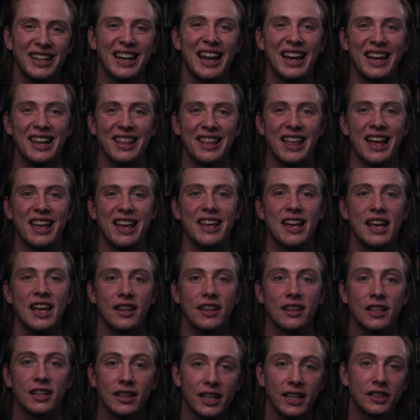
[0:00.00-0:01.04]
any of that, the
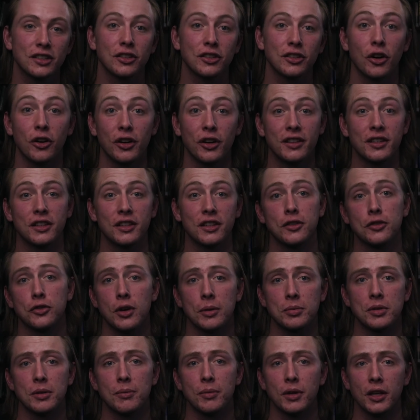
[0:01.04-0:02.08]
links are in the
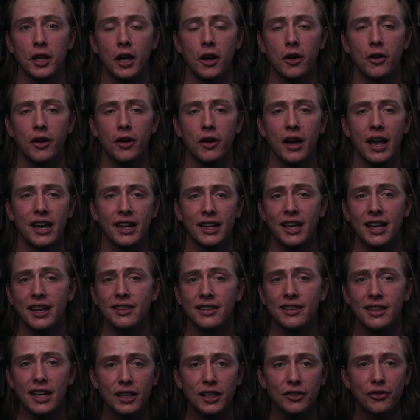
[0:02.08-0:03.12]
description below. And again,
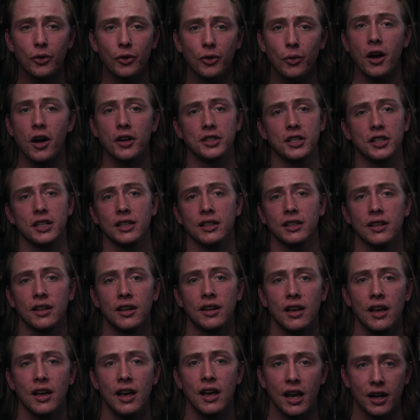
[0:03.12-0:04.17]
thanks for watching,
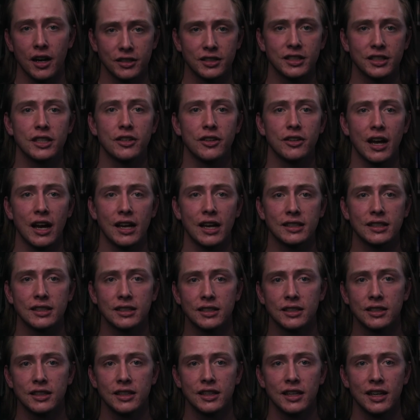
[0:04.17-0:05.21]
and I'll see you guys
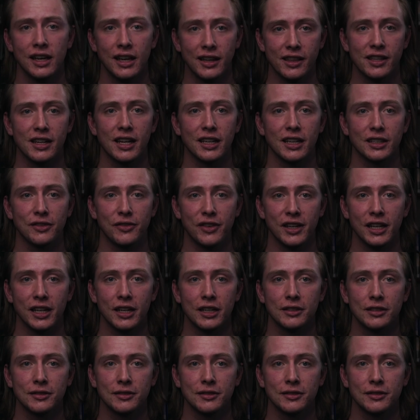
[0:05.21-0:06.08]
in the next video.